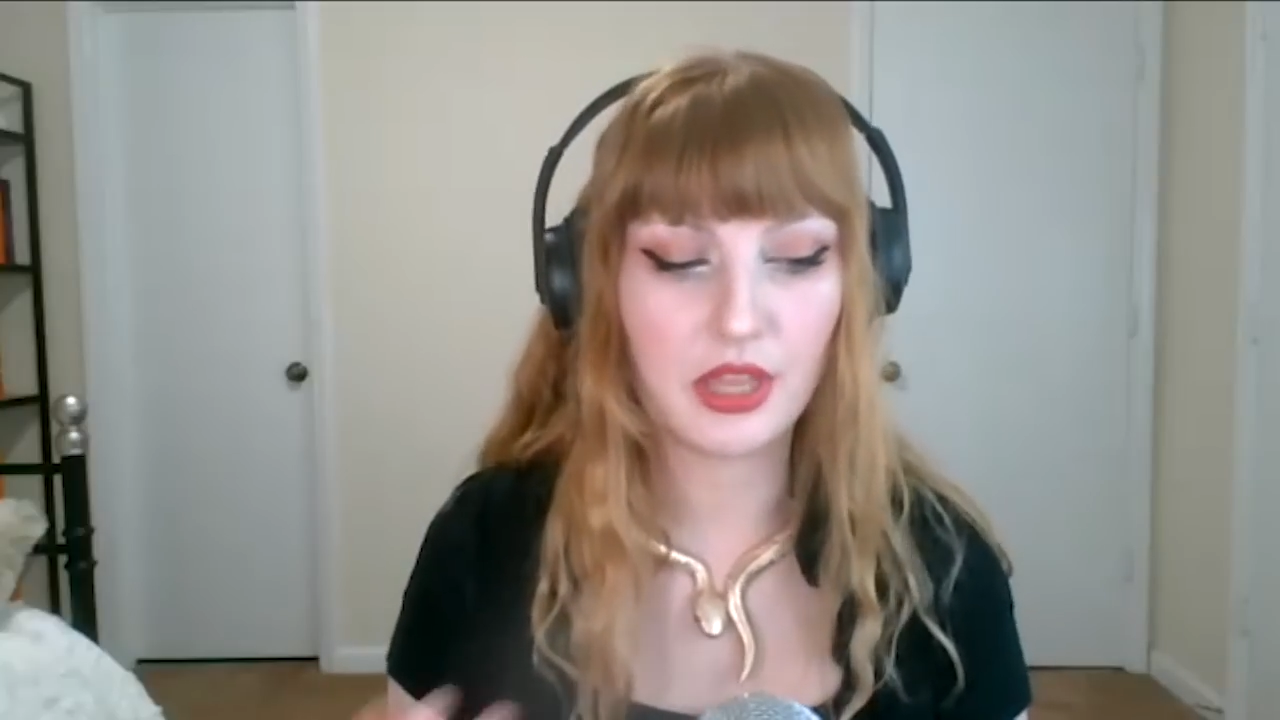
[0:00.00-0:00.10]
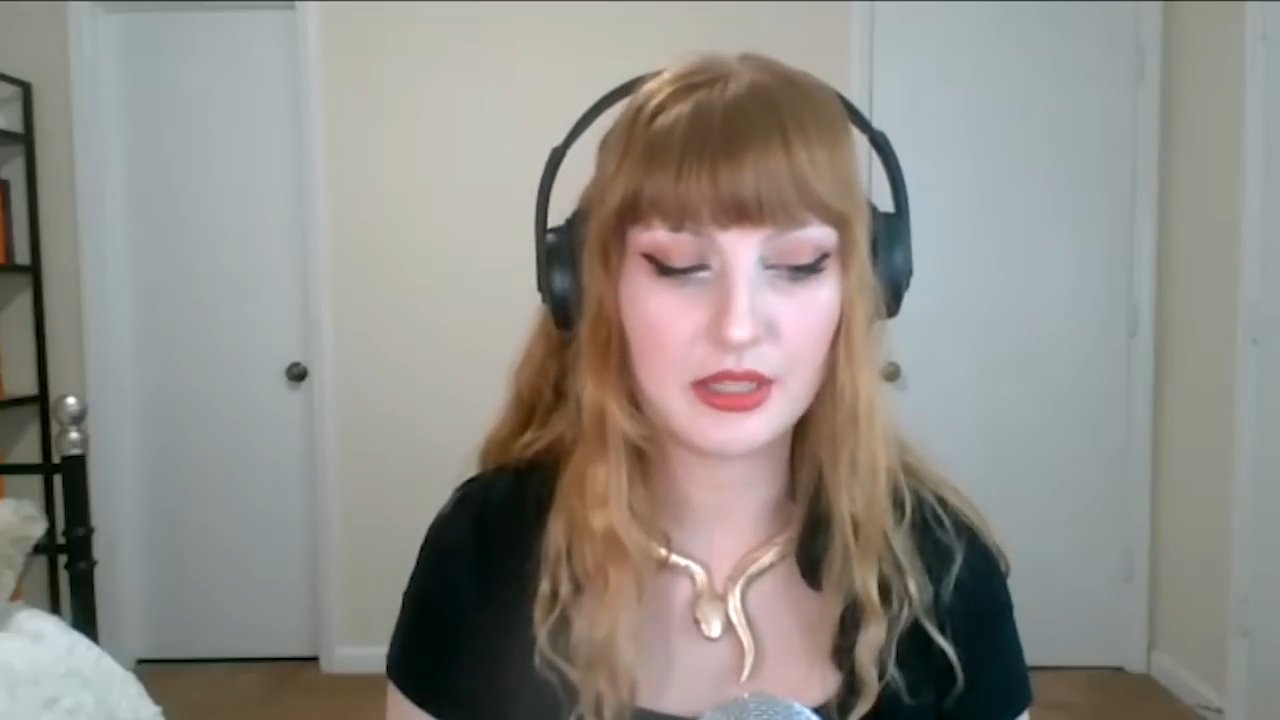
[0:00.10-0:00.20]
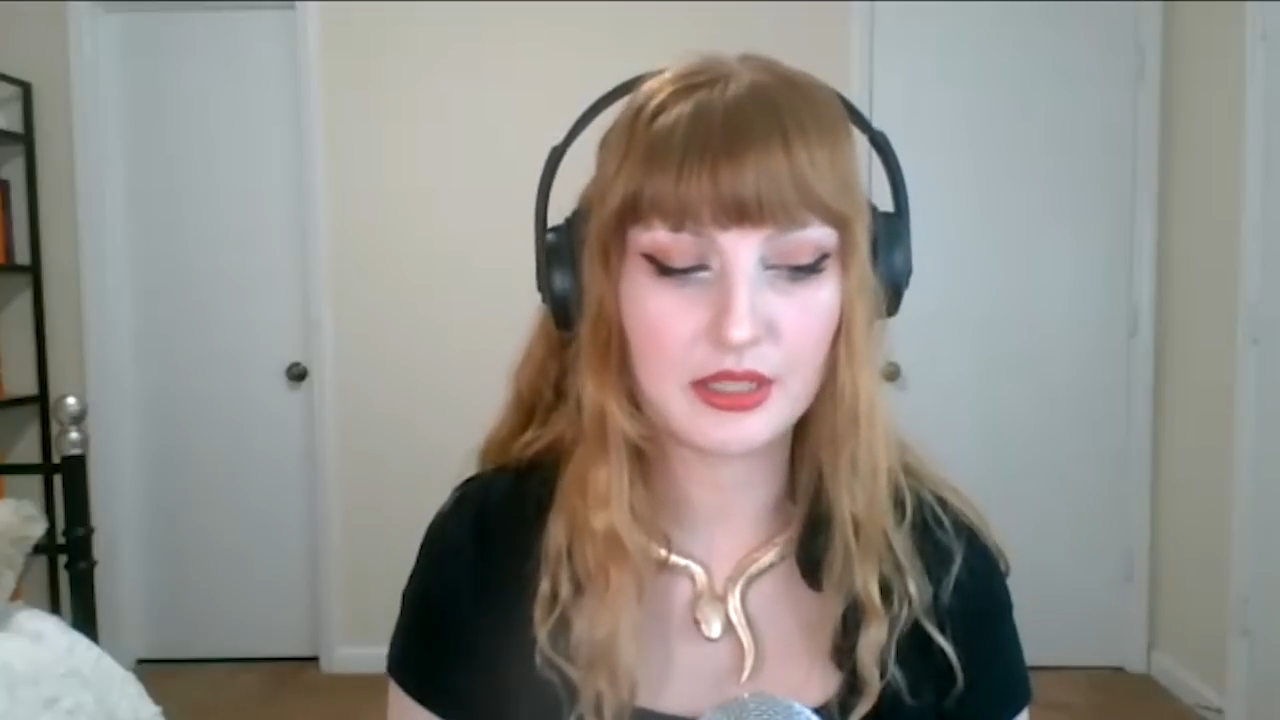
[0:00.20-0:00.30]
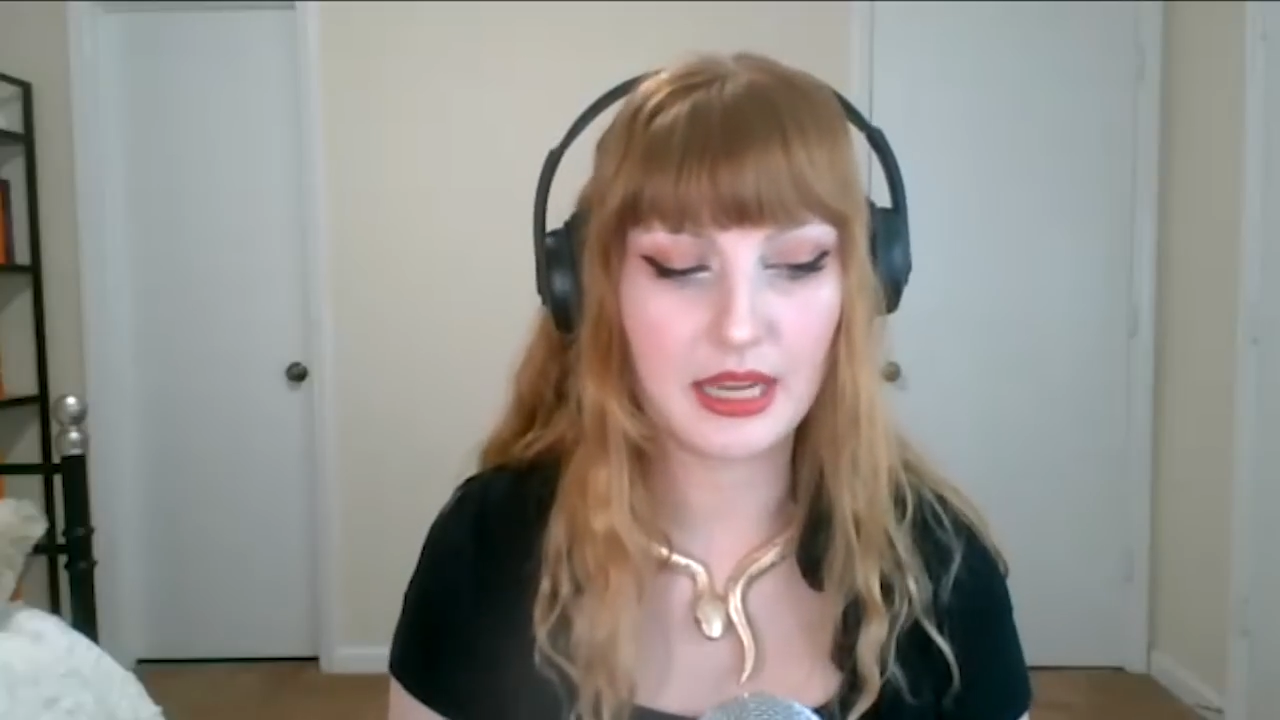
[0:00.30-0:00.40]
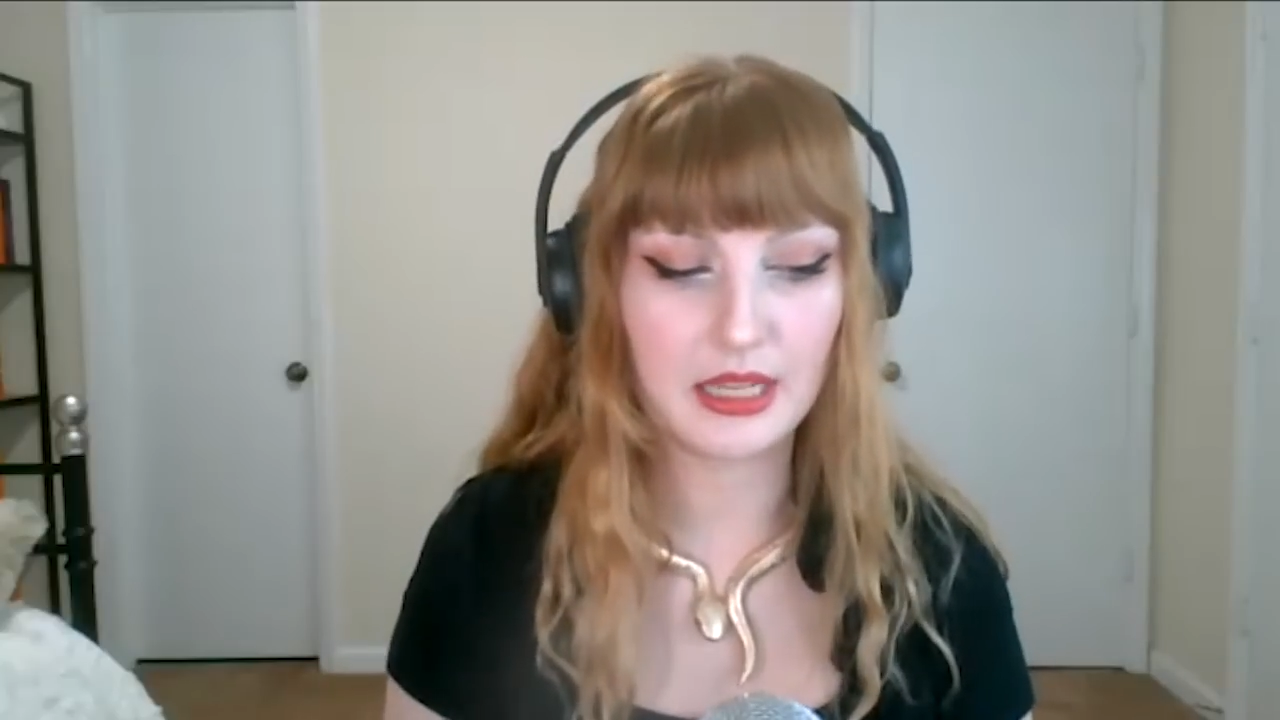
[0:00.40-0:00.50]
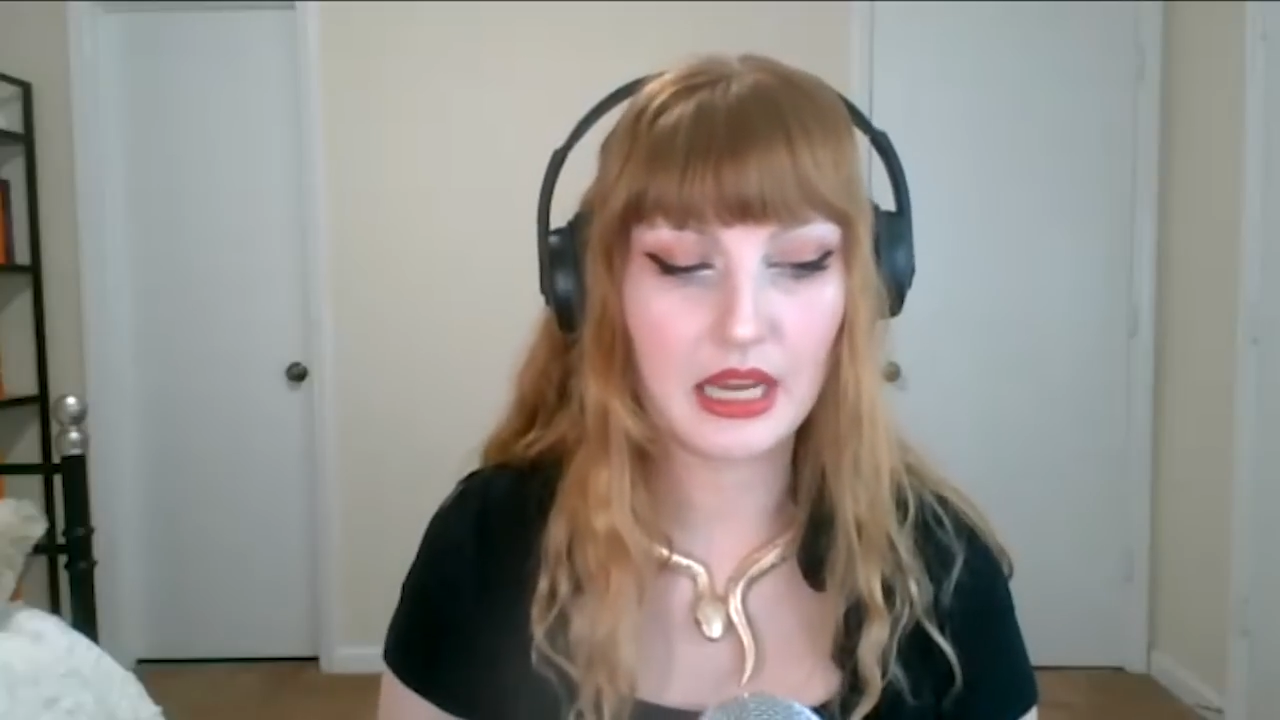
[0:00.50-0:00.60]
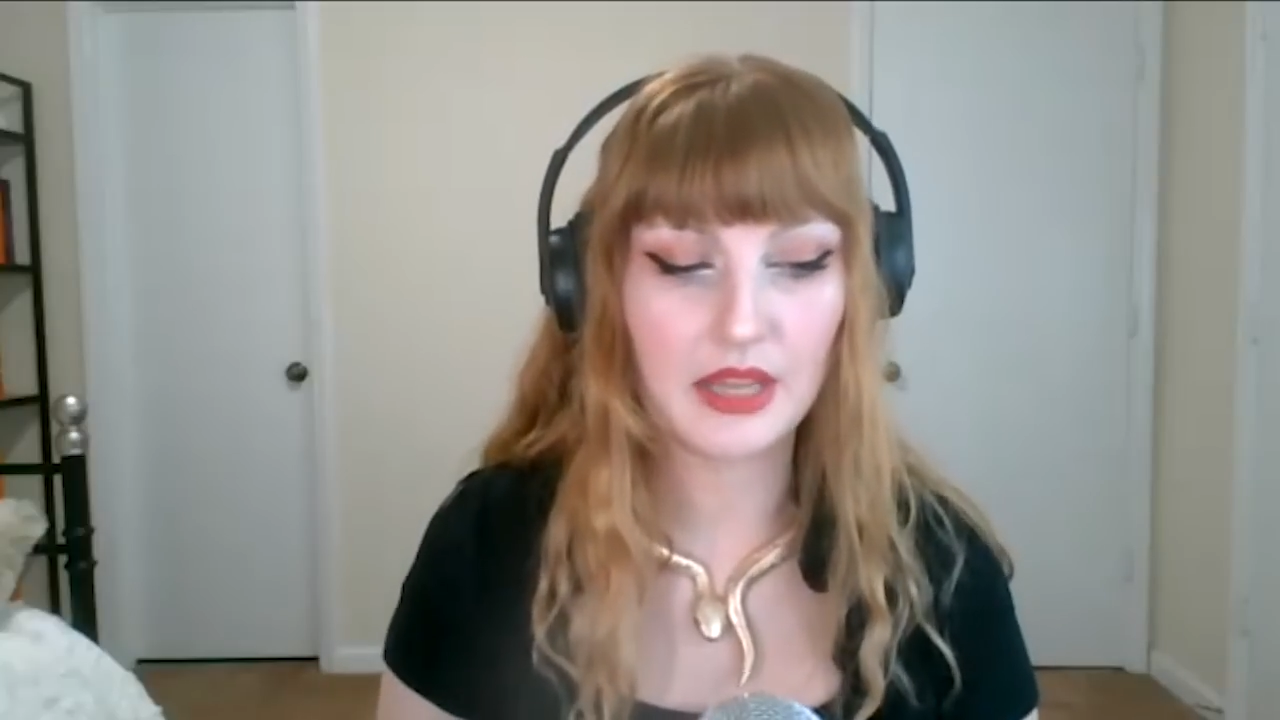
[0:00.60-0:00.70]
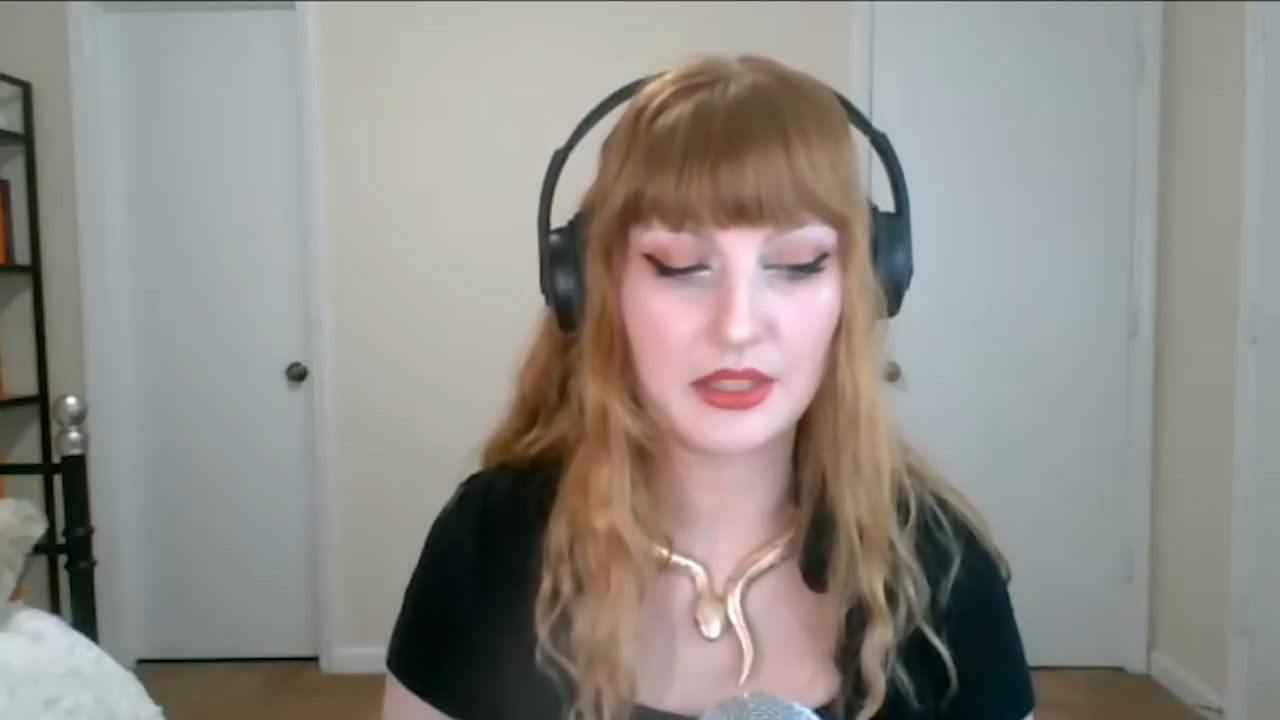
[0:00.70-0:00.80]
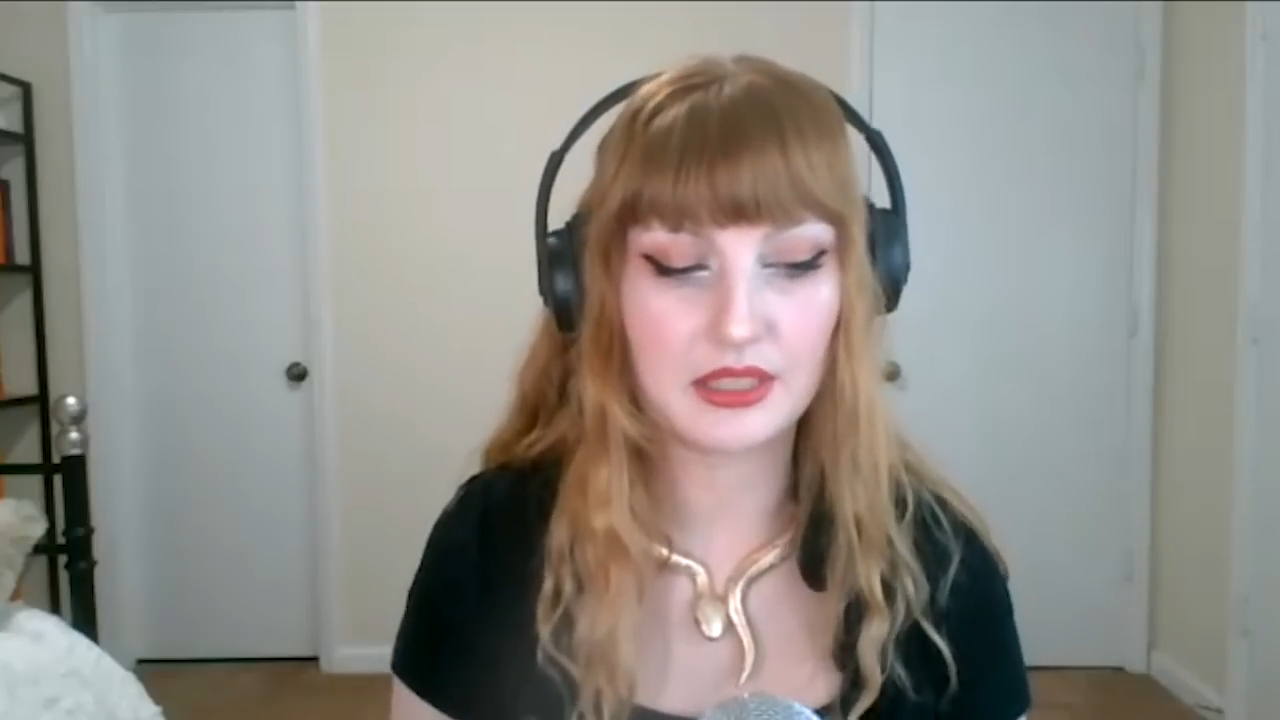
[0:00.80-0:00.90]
things like that,